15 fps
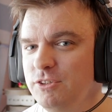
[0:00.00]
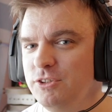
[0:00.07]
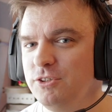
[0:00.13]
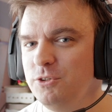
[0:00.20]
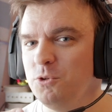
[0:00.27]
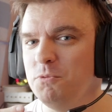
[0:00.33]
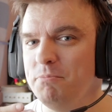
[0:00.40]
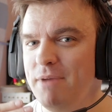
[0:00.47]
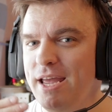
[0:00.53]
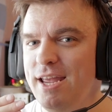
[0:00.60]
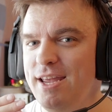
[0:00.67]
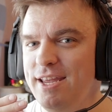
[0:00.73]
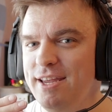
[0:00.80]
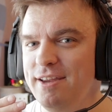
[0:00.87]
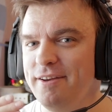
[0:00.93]
you
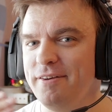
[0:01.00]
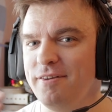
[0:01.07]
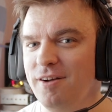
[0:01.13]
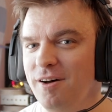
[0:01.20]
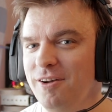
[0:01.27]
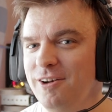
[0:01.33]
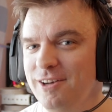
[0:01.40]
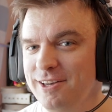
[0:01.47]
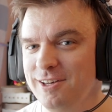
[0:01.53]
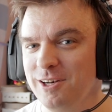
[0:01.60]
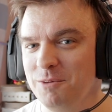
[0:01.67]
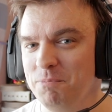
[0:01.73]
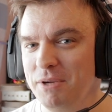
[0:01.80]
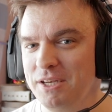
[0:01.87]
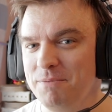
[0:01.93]
may hear a
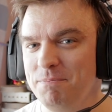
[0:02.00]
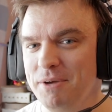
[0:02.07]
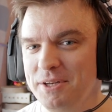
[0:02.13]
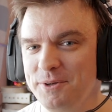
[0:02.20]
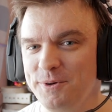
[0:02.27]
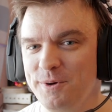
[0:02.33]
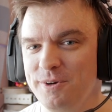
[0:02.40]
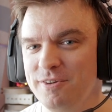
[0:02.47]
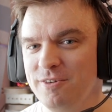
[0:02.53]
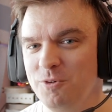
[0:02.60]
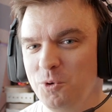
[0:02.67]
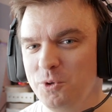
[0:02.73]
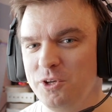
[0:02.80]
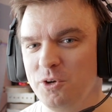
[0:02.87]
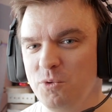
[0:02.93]
little bit better
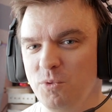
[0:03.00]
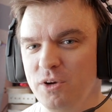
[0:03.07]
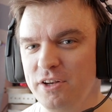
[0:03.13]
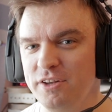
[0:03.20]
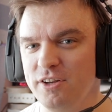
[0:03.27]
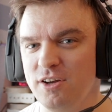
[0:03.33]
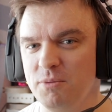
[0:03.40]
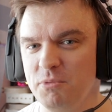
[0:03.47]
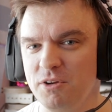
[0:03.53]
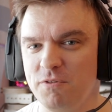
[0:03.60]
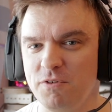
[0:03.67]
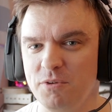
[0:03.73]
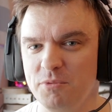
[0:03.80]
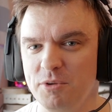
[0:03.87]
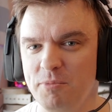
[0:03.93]
audio quality coming
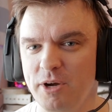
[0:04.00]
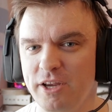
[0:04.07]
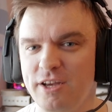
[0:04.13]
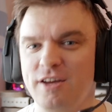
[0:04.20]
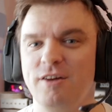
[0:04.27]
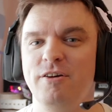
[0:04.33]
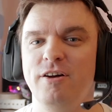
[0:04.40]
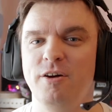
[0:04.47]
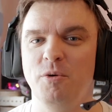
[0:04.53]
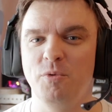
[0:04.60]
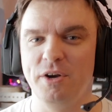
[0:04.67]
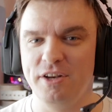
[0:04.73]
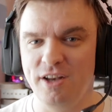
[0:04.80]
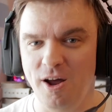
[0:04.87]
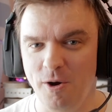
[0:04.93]
from the mic
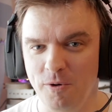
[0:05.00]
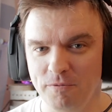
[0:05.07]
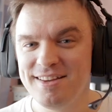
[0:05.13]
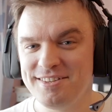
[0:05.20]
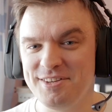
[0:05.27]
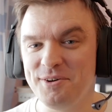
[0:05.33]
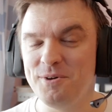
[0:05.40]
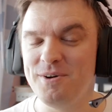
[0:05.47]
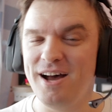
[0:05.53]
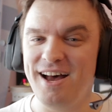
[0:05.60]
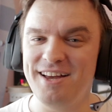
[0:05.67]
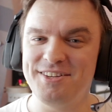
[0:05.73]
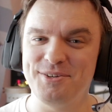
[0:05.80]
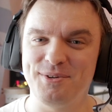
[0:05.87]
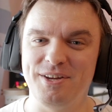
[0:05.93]
right now. So,
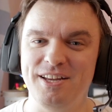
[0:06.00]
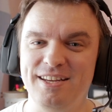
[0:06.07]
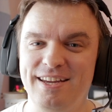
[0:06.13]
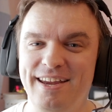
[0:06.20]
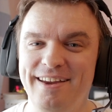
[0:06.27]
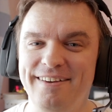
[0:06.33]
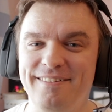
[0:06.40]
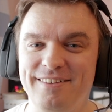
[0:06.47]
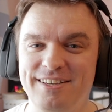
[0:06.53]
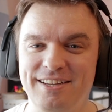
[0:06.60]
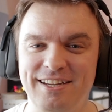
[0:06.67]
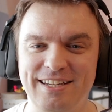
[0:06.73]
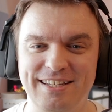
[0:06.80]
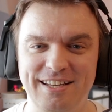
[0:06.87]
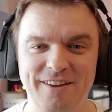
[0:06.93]
as you can hear,
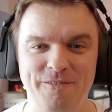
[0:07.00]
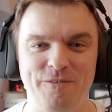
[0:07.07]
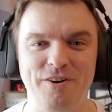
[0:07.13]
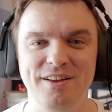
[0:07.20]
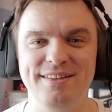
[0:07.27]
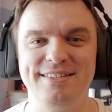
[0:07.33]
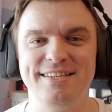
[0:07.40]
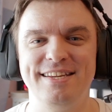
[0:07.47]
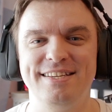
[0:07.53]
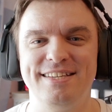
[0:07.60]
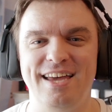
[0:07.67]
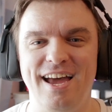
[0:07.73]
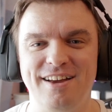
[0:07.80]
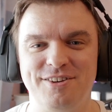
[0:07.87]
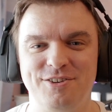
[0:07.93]
the difference is
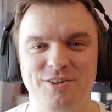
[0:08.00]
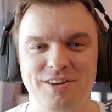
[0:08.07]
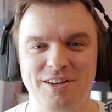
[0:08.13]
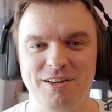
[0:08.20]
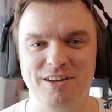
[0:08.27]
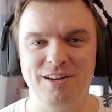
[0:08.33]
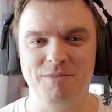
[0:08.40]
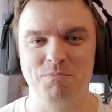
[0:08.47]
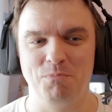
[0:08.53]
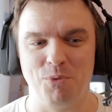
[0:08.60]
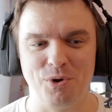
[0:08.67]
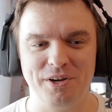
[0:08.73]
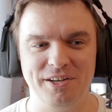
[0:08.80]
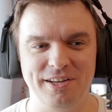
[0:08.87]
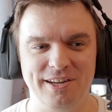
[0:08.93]
actually
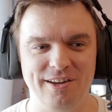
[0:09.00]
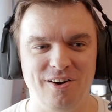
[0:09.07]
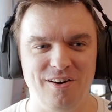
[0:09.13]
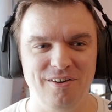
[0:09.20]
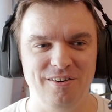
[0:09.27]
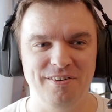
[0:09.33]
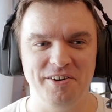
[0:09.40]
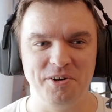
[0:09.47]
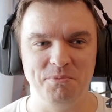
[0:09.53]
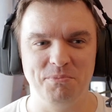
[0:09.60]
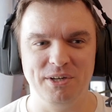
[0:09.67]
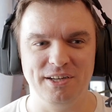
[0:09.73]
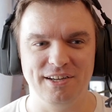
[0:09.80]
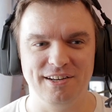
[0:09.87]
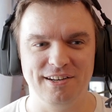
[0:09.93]
pretty
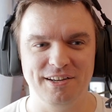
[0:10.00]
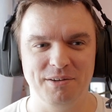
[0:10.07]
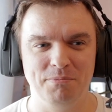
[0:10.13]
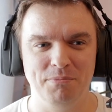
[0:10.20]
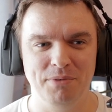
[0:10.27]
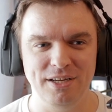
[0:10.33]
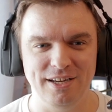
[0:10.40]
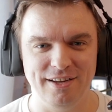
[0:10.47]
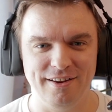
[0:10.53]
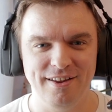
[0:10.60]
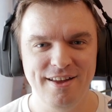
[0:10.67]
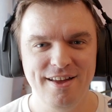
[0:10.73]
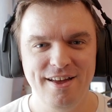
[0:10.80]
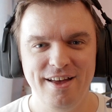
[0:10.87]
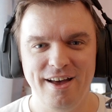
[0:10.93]
alarmingly big.
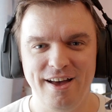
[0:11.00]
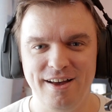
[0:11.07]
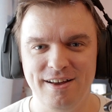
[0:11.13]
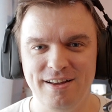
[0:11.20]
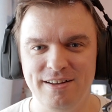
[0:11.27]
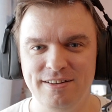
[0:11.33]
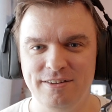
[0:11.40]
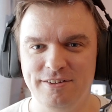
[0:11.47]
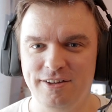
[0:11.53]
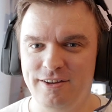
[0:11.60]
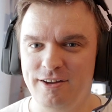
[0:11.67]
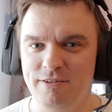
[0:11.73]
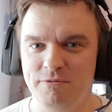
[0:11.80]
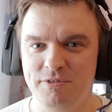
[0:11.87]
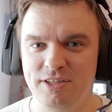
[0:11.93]
And
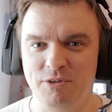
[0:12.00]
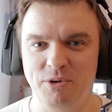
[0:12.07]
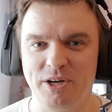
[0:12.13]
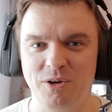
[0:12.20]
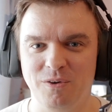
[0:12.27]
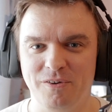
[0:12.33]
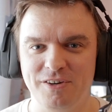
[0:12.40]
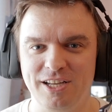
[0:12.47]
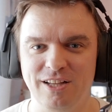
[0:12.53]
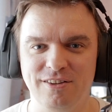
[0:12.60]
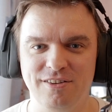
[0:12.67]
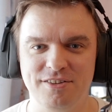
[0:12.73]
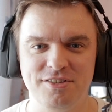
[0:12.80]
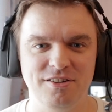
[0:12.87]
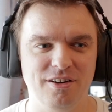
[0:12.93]
the regular
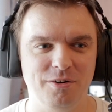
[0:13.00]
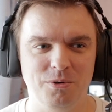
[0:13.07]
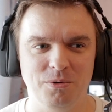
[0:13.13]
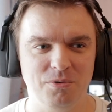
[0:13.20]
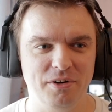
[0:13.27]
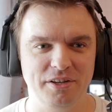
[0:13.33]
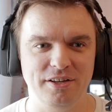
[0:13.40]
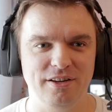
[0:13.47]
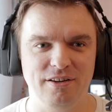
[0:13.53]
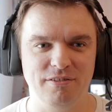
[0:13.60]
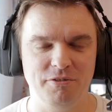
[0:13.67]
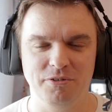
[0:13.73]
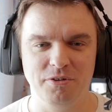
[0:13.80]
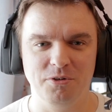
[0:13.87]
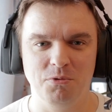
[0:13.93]
Deltas are already,
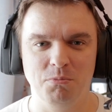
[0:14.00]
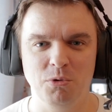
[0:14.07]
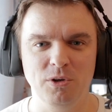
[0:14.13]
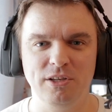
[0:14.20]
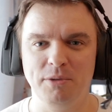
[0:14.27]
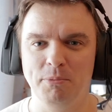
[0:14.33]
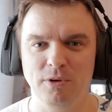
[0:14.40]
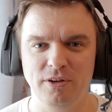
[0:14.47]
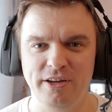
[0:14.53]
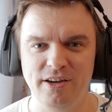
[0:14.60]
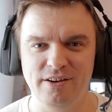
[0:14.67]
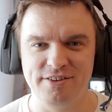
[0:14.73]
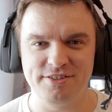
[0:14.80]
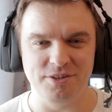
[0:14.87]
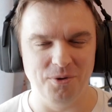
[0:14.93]
you know, multiple
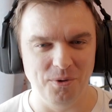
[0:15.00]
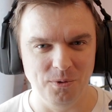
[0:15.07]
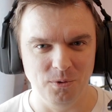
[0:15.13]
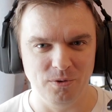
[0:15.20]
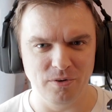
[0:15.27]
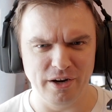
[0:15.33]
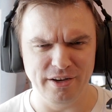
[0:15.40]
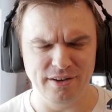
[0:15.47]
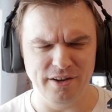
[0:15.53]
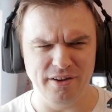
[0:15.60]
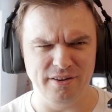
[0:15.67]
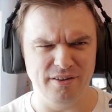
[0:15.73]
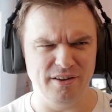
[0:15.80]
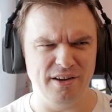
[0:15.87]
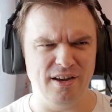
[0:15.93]
years old, right?
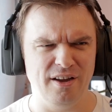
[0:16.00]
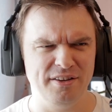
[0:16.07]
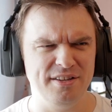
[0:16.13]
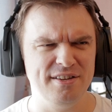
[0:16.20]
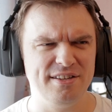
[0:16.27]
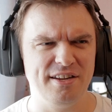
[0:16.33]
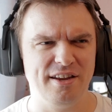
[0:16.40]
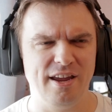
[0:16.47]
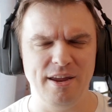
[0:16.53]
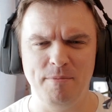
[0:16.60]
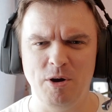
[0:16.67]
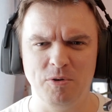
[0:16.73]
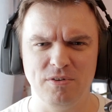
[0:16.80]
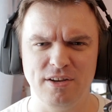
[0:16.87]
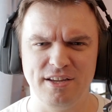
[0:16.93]
I think they came
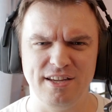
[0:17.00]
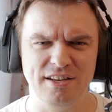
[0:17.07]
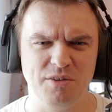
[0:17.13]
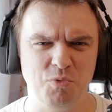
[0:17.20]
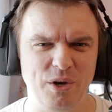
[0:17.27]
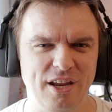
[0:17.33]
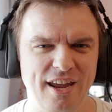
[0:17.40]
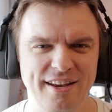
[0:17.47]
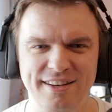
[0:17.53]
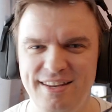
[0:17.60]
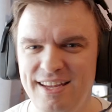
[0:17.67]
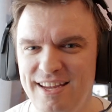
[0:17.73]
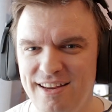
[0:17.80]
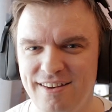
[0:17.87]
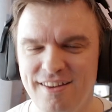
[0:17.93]
out like in
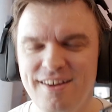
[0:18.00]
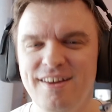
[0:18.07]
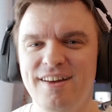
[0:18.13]
2018.